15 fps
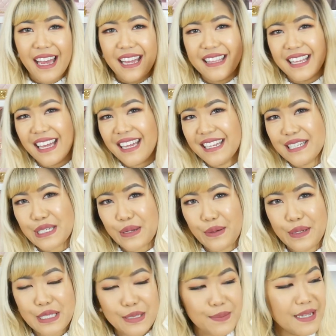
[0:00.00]
and that is
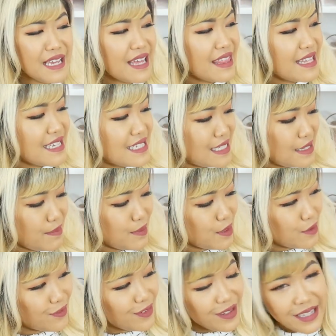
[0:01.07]
going to be this
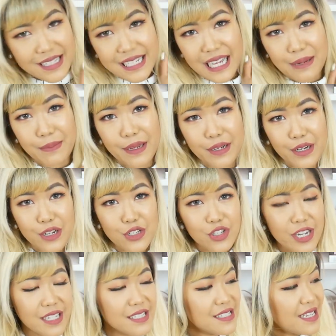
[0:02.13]
beautiful Ted Baker
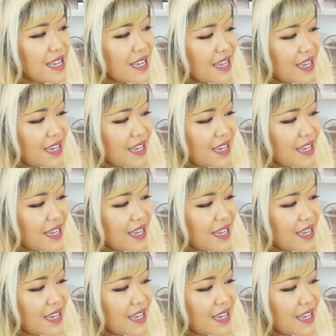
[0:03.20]
dress.